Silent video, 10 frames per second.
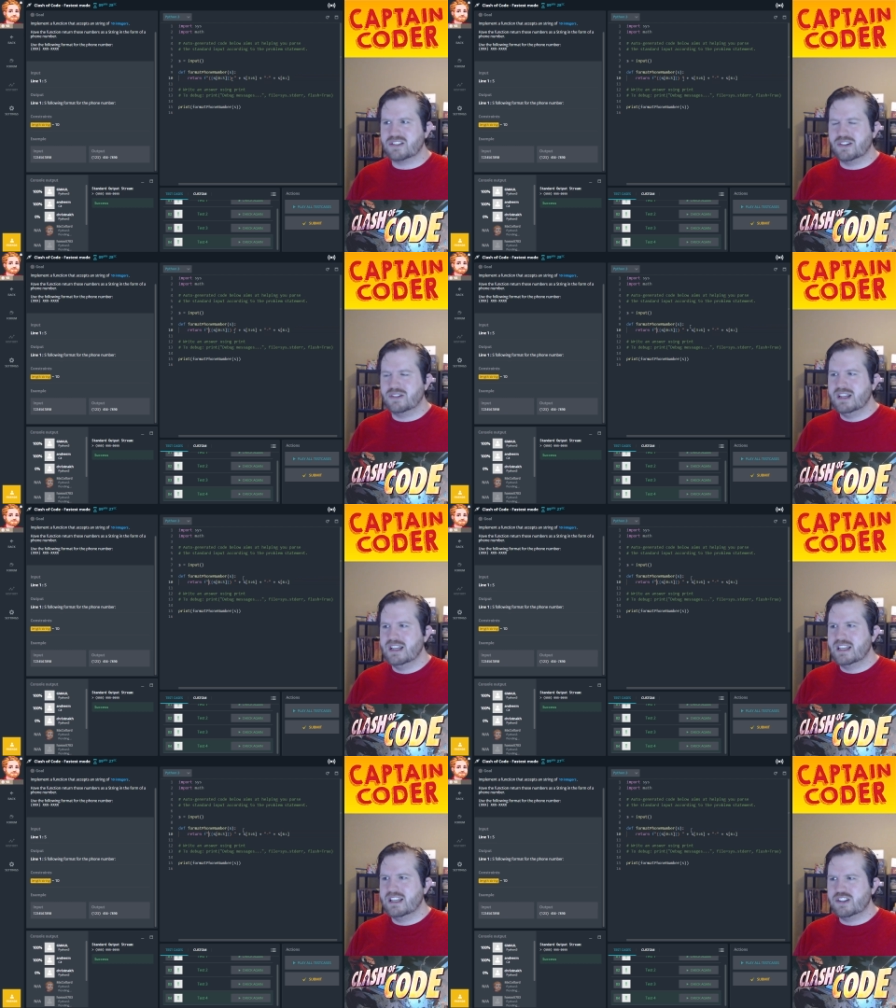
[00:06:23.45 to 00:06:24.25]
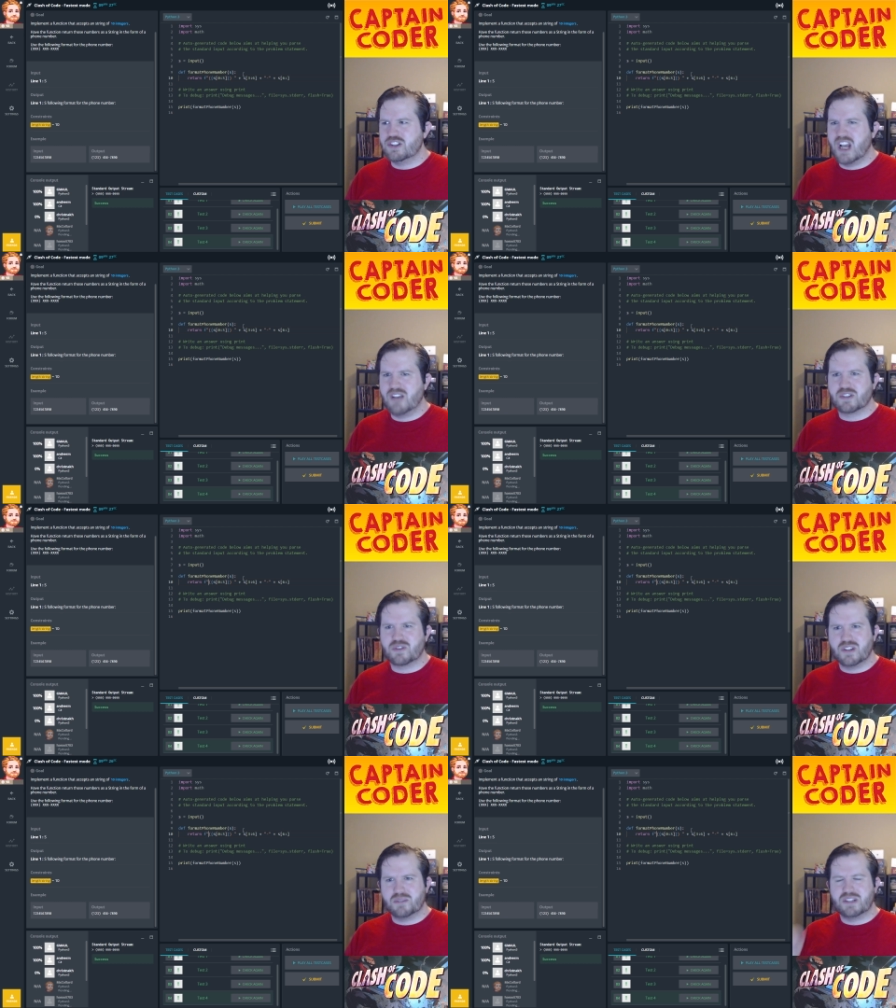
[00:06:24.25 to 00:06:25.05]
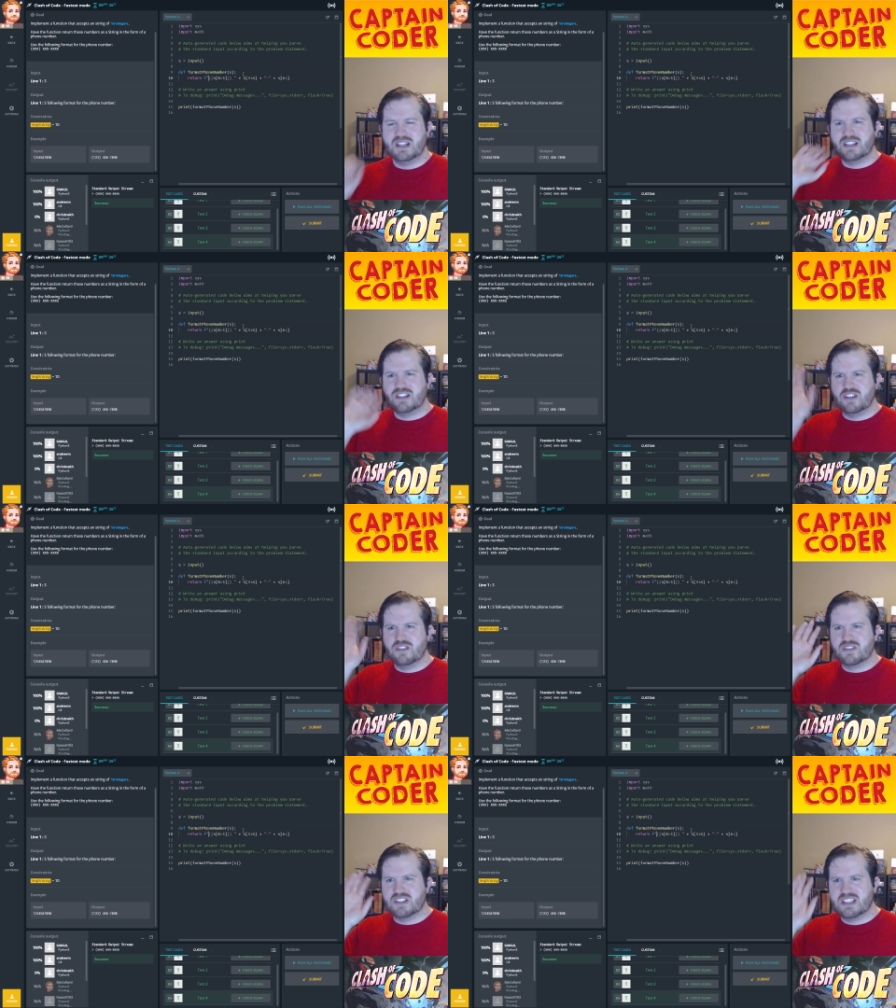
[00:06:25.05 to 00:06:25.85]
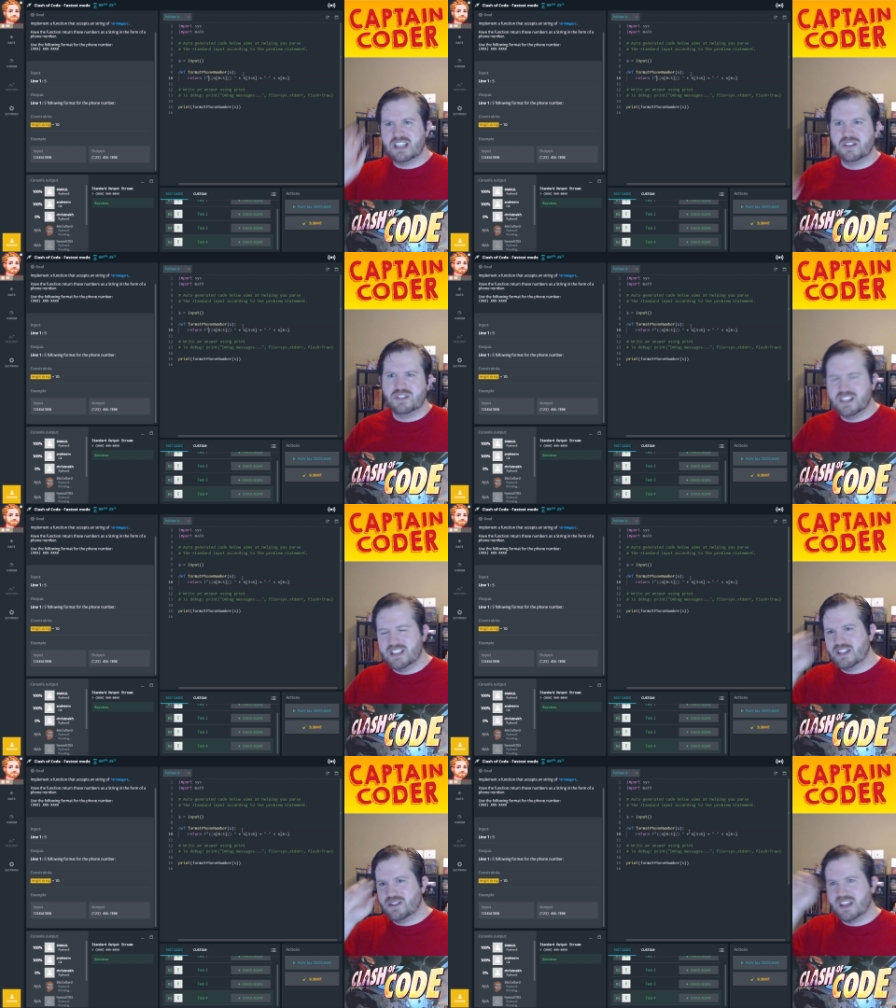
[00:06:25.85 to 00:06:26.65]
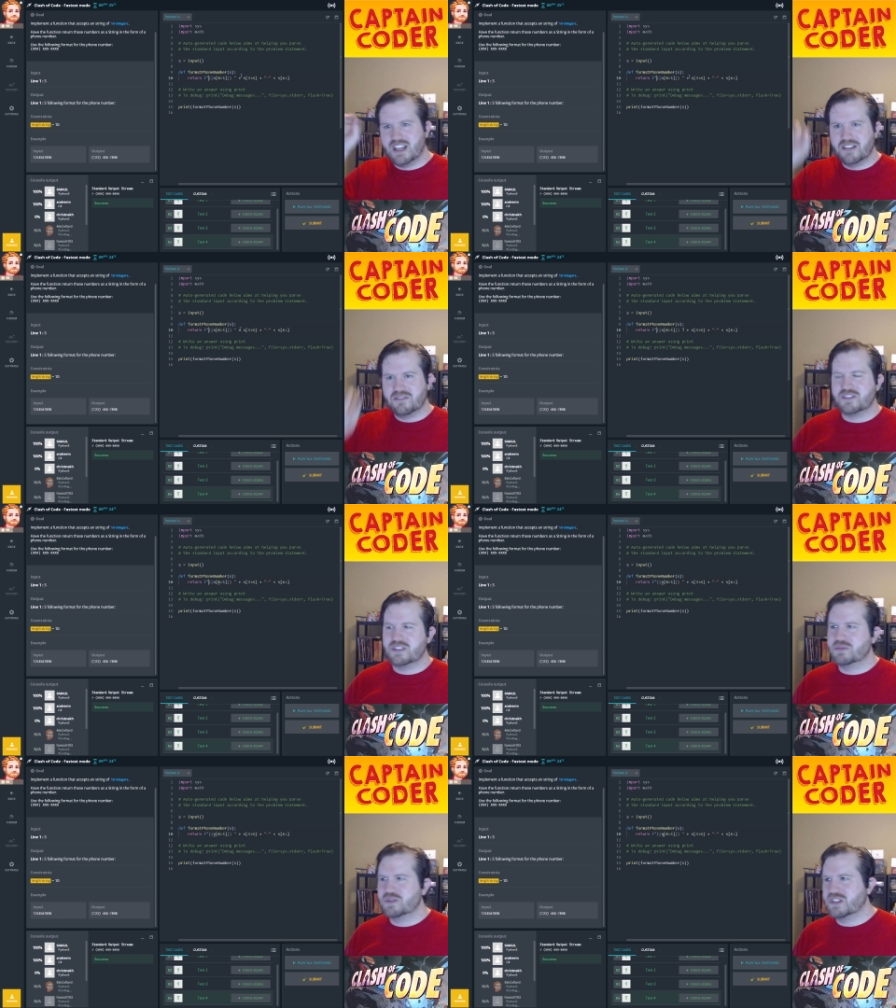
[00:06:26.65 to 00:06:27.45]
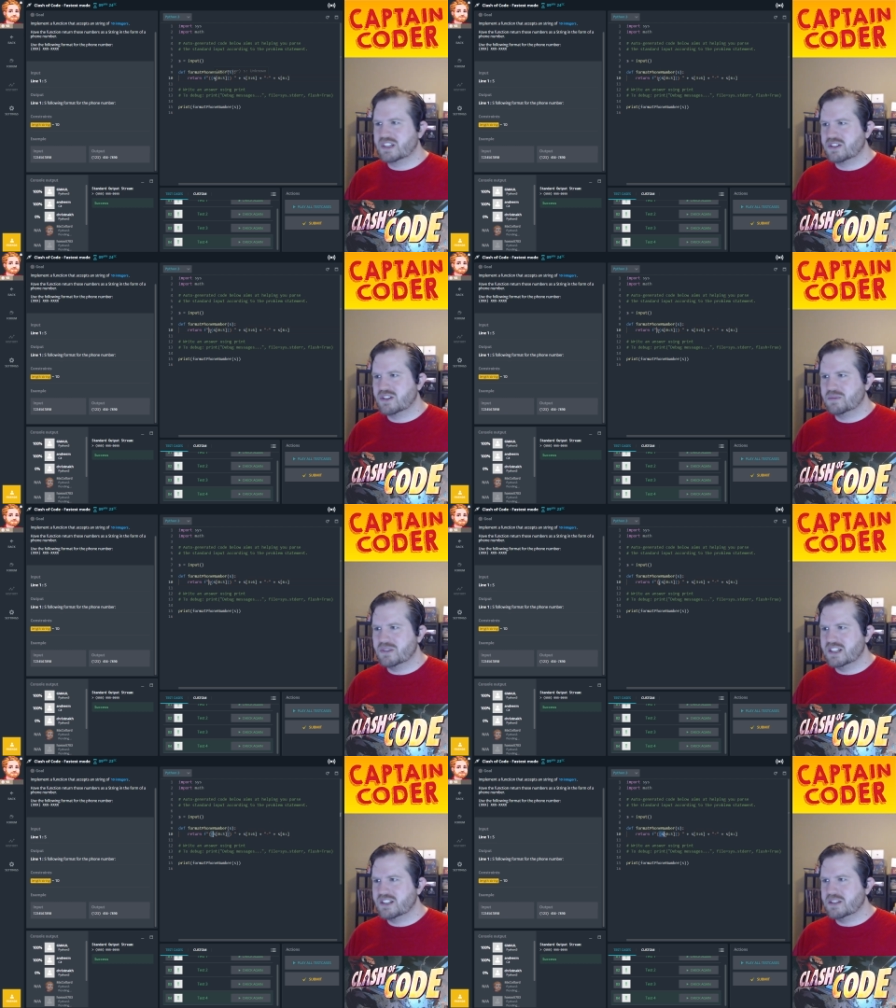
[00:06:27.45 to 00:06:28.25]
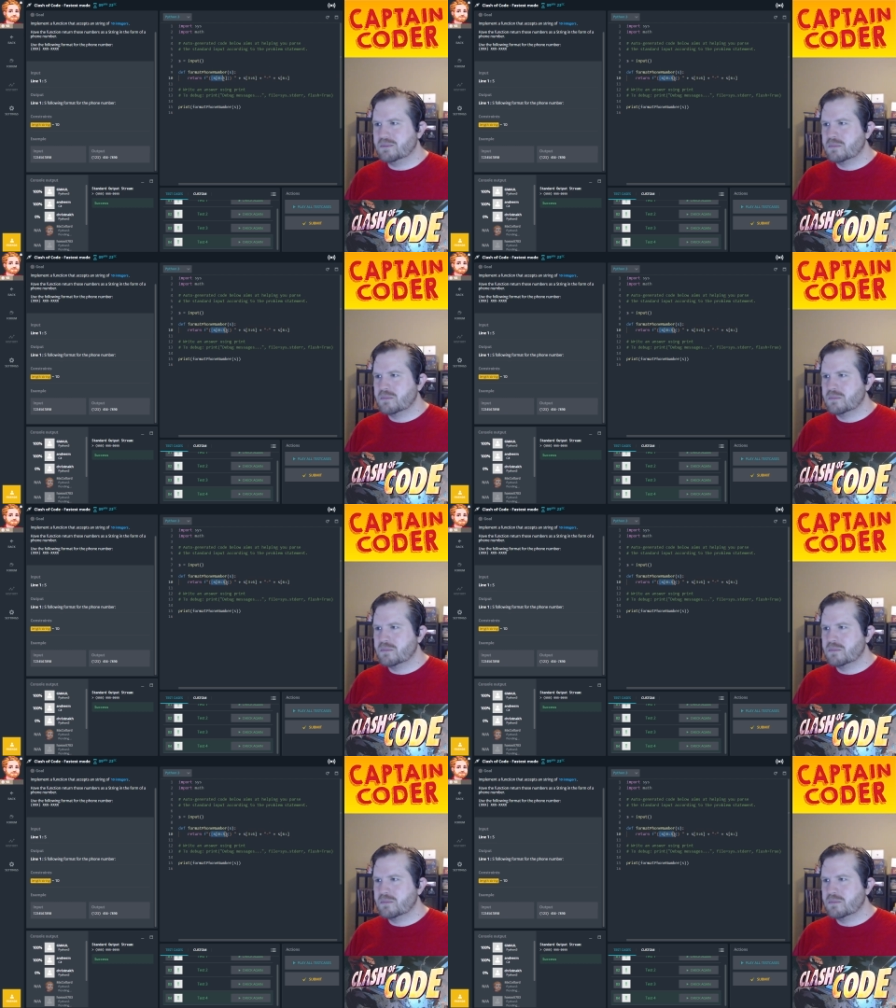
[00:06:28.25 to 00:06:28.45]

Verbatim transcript: So in JavaScript, you use a tilde and then you have some string interpolation.